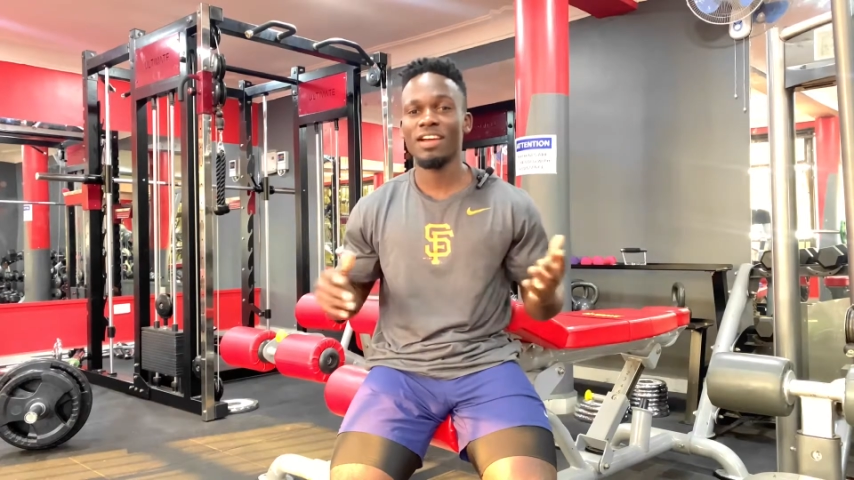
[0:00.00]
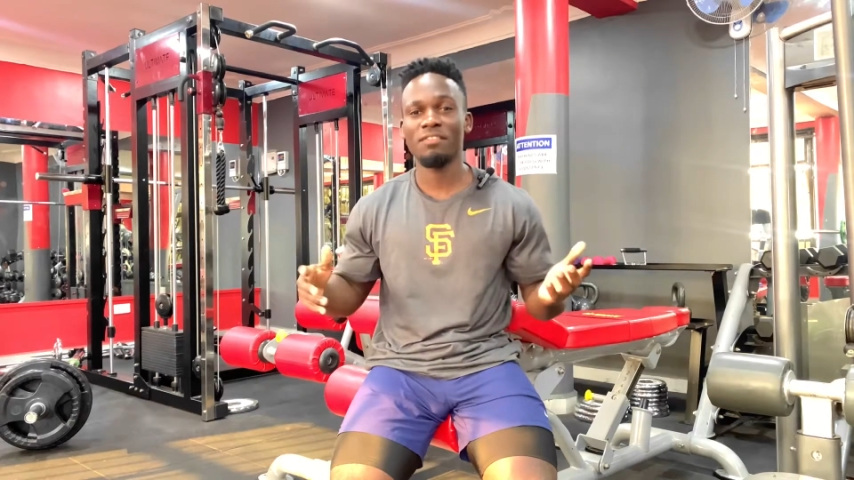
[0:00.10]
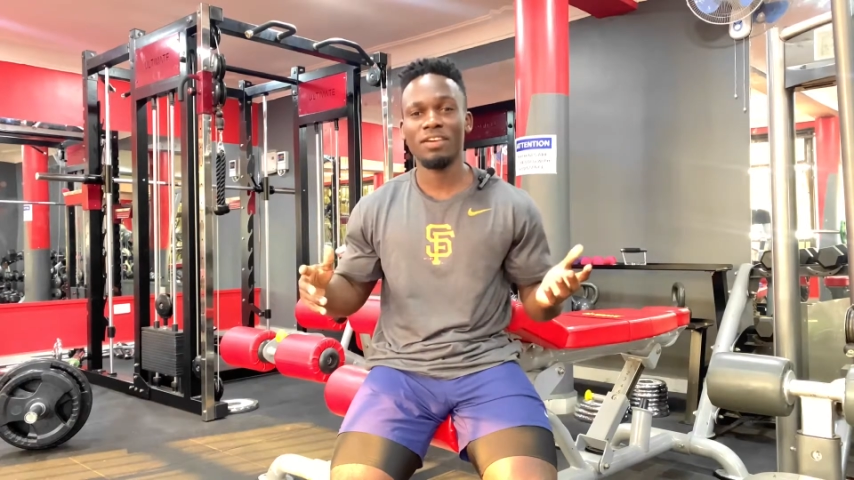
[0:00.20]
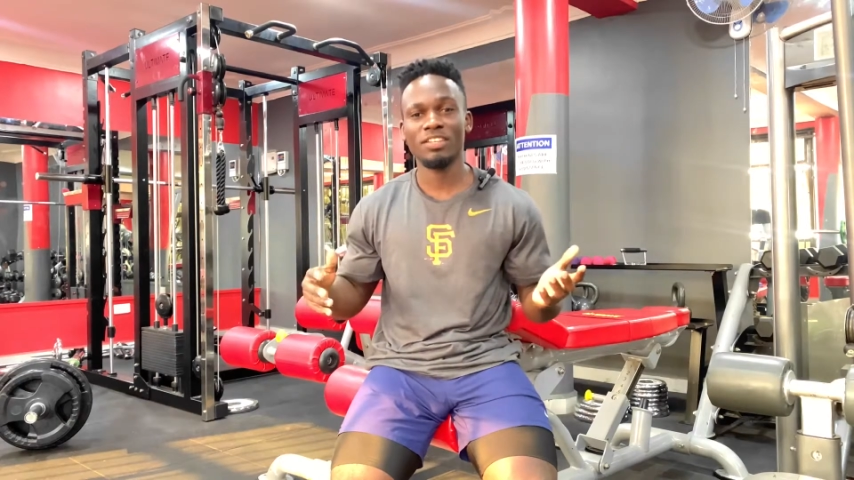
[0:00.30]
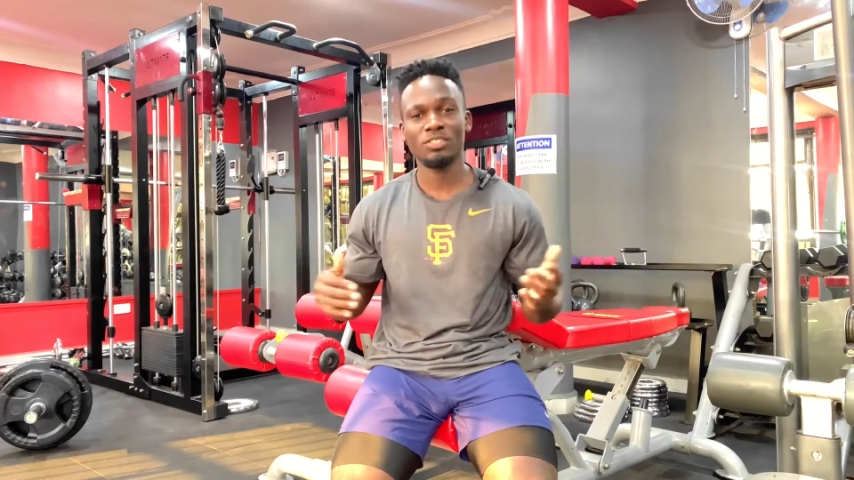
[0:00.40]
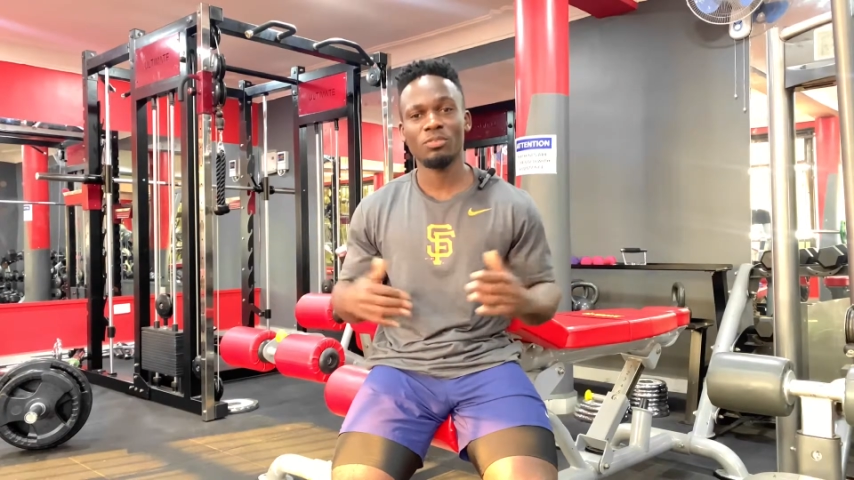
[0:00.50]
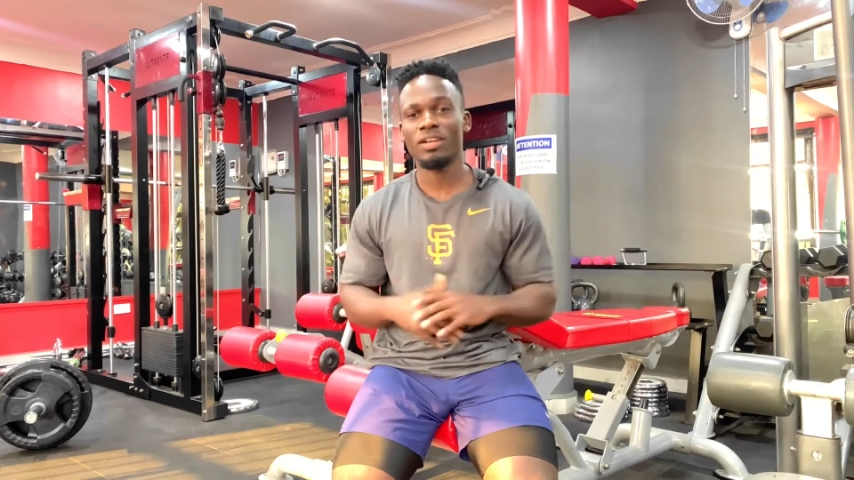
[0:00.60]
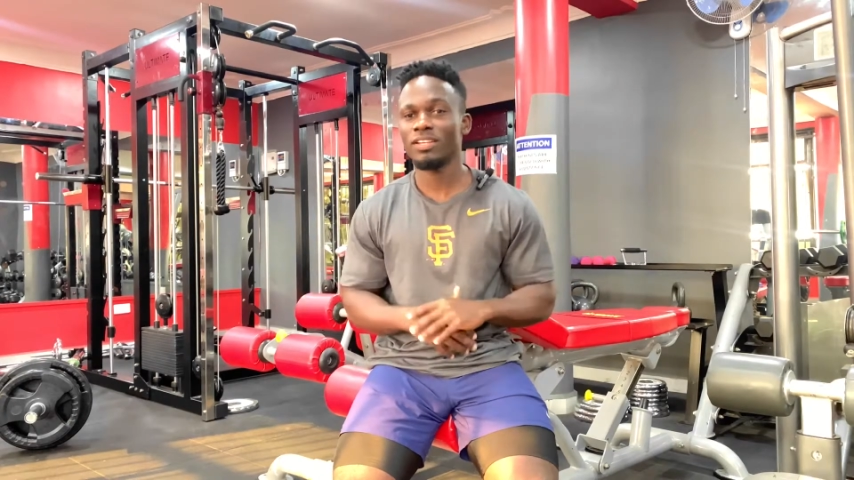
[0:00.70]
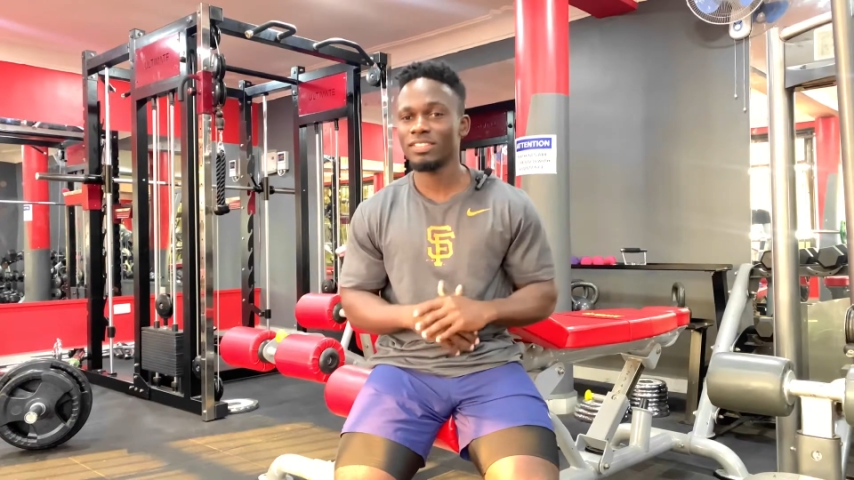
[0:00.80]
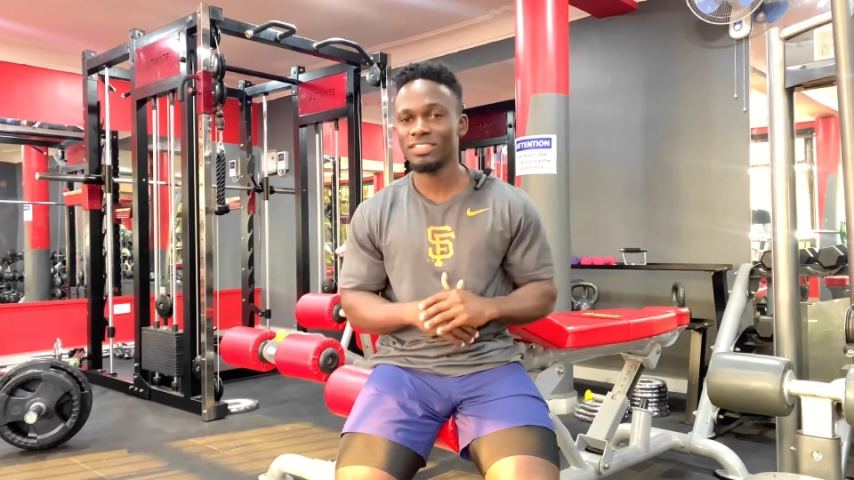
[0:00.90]
advice while
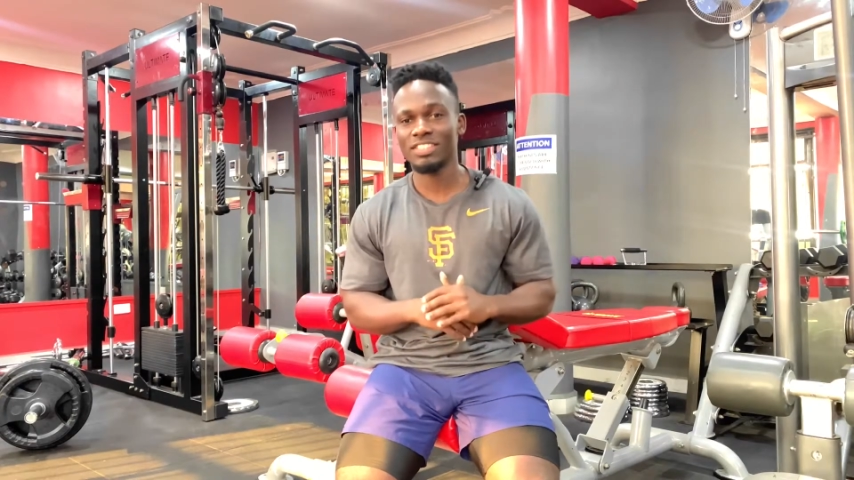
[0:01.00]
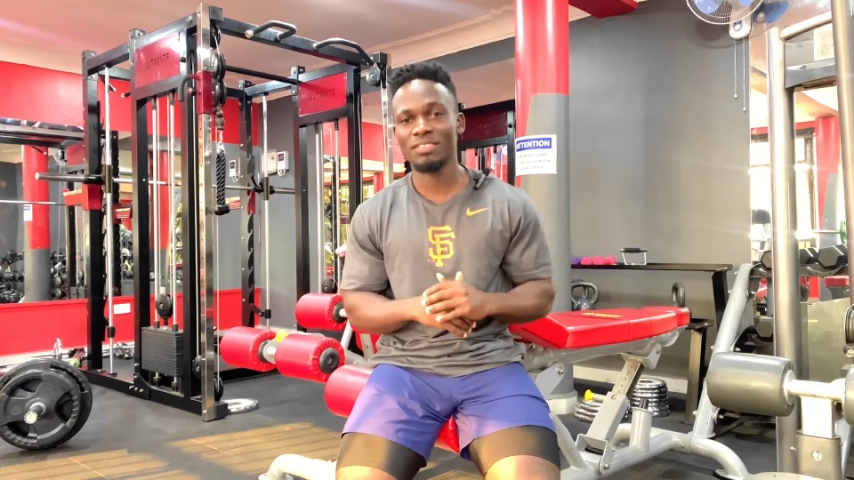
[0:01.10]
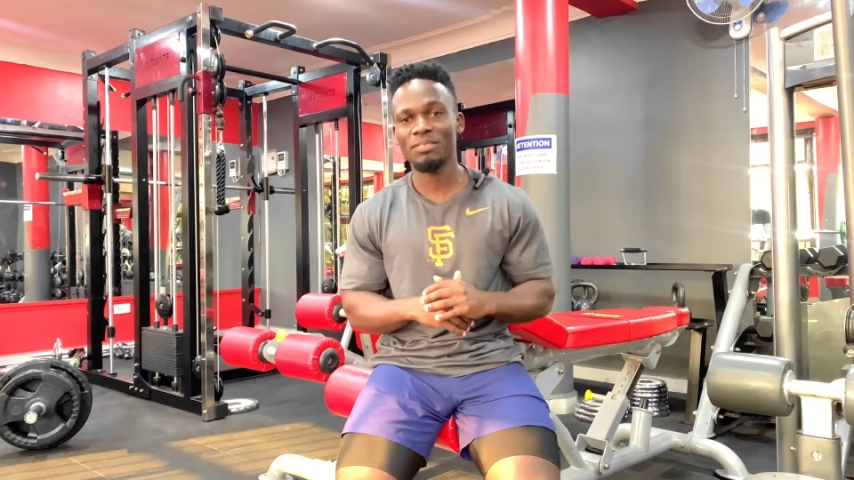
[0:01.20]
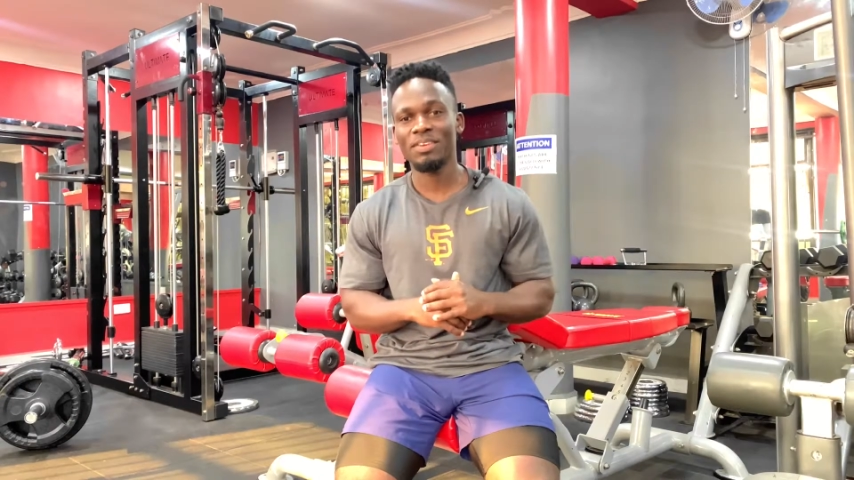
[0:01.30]
at the gym.